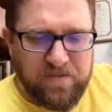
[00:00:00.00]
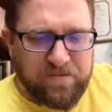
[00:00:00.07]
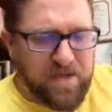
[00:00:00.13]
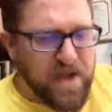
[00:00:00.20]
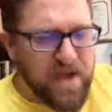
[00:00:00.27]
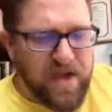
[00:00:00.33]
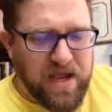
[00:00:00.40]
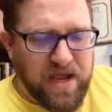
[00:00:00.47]

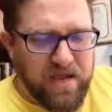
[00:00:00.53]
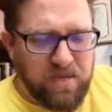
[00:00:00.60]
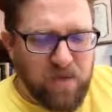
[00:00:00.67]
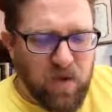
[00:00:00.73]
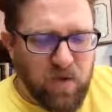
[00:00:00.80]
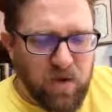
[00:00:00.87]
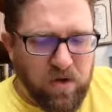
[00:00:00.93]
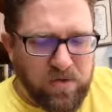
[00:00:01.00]
In him
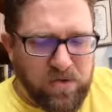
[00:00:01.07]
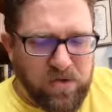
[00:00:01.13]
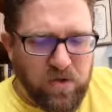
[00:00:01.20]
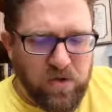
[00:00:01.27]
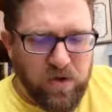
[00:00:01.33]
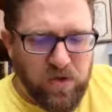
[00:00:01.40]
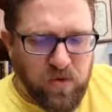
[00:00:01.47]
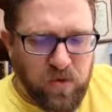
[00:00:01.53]
you also,
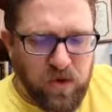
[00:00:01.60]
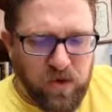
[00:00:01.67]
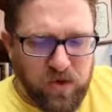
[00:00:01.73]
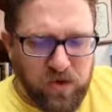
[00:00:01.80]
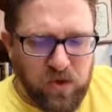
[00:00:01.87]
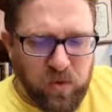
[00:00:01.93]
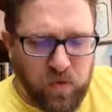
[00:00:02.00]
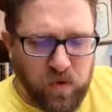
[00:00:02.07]
when you
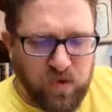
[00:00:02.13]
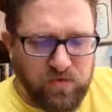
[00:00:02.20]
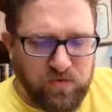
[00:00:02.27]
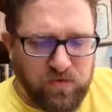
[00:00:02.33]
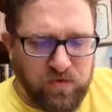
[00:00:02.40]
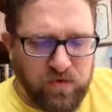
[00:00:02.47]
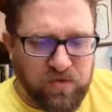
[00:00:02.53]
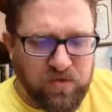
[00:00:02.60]
heard the word of
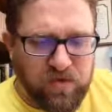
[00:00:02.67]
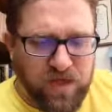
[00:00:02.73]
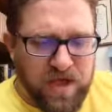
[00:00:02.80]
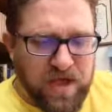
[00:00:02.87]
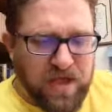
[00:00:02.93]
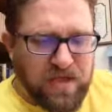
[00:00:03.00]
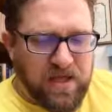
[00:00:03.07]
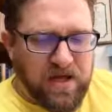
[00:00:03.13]
truth,
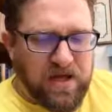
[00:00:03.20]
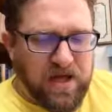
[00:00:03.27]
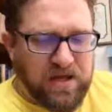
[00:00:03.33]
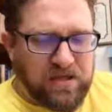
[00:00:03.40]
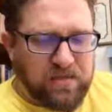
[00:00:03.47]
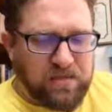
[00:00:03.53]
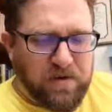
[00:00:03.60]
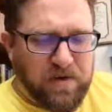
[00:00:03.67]
the
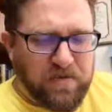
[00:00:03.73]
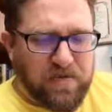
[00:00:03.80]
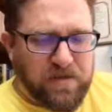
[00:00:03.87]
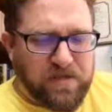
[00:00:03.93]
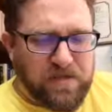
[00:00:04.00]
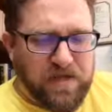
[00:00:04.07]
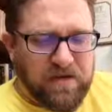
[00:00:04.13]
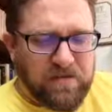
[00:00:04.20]
gospel of
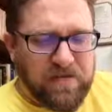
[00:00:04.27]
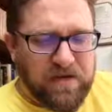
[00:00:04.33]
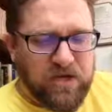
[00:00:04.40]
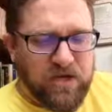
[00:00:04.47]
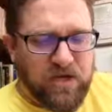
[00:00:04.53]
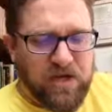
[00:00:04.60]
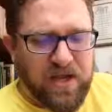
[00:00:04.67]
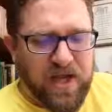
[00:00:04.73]
your
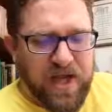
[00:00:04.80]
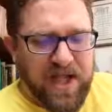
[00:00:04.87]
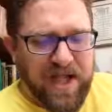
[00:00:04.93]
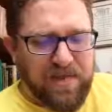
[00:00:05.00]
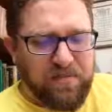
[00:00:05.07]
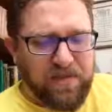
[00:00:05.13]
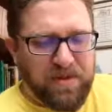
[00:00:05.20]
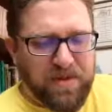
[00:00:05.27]
salvation
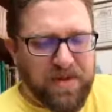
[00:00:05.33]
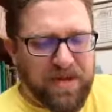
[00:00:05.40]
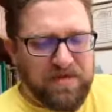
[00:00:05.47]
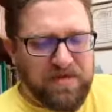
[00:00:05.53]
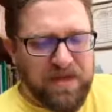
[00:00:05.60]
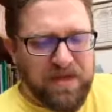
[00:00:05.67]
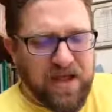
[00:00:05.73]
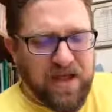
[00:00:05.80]
and
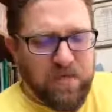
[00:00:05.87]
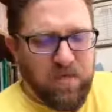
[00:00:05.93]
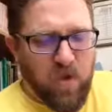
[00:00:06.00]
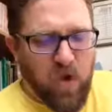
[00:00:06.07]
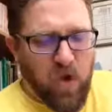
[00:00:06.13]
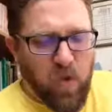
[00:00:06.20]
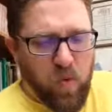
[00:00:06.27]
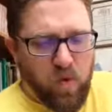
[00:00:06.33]
believed in him
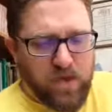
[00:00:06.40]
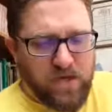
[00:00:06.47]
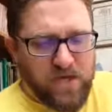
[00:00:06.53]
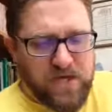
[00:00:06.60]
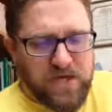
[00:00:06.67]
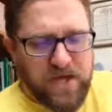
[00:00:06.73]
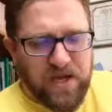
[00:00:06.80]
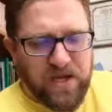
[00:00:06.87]
were
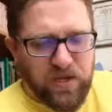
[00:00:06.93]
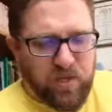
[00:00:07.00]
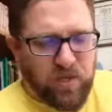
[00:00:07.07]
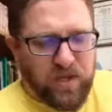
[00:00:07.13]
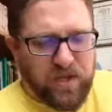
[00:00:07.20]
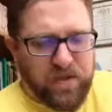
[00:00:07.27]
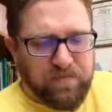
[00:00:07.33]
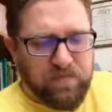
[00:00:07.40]
sealed
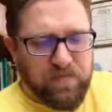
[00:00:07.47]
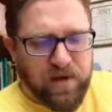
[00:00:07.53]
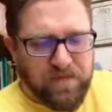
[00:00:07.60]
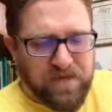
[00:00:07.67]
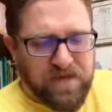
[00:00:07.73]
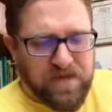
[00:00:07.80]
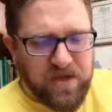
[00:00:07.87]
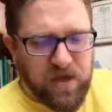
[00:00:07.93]
with the
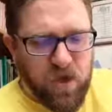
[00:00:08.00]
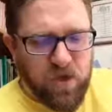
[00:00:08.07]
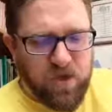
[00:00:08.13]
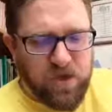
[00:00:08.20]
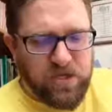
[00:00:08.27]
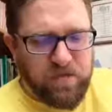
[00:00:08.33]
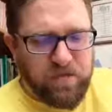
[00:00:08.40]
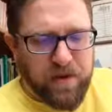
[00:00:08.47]
promise of the
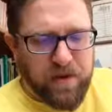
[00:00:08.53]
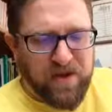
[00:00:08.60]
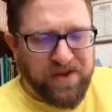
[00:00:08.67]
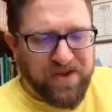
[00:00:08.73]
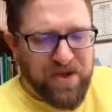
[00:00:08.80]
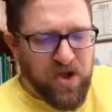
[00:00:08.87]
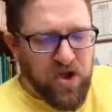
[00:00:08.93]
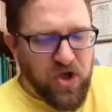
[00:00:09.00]
Holy Spirit,
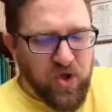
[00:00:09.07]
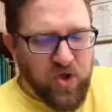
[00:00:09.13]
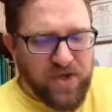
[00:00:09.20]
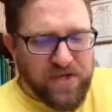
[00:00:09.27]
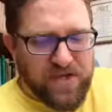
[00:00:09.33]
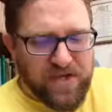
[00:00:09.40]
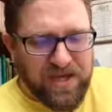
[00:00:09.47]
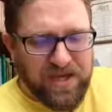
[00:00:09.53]
who
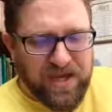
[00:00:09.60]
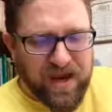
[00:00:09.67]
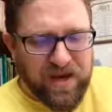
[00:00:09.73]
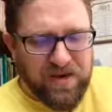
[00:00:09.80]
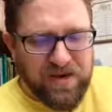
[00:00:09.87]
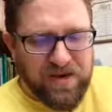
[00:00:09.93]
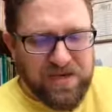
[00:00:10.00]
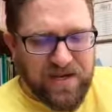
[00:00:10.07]
is the
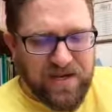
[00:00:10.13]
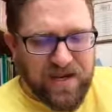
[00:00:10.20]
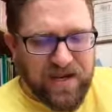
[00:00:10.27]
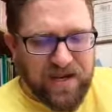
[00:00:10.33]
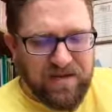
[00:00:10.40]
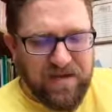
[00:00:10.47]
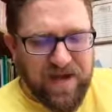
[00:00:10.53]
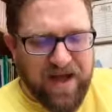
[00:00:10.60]
guarantee
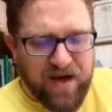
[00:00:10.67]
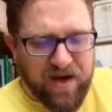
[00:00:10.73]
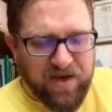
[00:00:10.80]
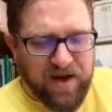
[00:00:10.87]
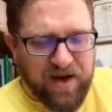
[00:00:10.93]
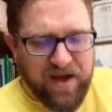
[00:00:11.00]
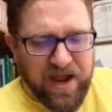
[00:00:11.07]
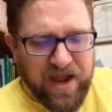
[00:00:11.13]
of our
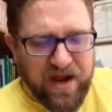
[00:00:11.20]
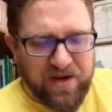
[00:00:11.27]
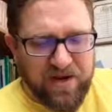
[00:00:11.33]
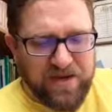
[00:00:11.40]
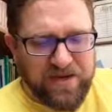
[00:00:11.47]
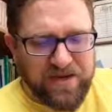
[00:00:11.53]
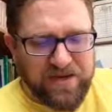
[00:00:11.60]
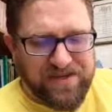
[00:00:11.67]

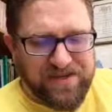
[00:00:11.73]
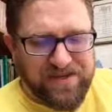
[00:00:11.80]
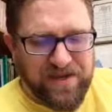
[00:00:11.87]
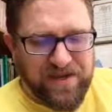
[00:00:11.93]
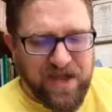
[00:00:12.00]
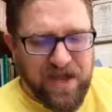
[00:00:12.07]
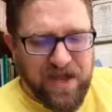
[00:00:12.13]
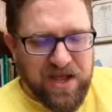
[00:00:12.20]
inheritance
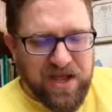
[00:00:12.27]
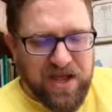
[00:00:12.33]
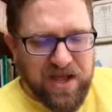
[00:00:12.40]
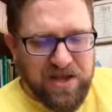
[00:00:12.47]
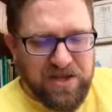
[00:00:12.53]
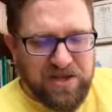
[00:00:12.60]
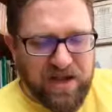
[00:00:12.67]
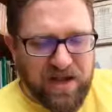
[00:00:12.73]

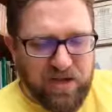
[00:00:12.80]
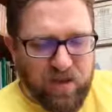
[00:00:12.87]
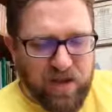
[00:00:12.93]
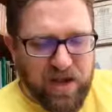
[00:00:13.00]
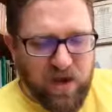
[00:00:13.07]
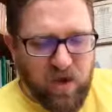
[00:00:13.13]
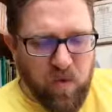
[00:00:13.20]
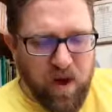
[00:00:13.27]
until
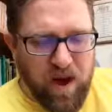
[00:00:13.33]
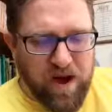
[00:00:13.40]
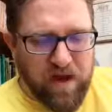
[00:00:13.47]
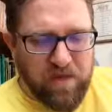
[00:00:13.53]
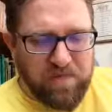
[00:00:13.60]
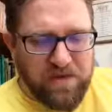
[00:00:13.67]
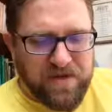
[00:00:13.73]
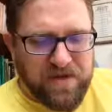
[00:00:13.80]
we
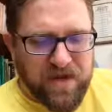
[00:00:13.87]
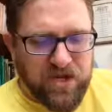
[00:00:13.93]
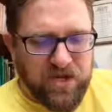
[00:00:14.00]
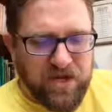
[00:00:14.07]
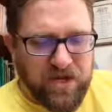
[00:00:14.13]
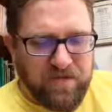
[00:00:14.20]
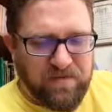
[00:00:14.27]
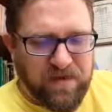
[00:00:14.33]
acquire
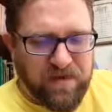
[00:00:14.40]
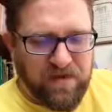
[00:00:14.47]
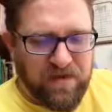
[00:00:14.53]
possession of it,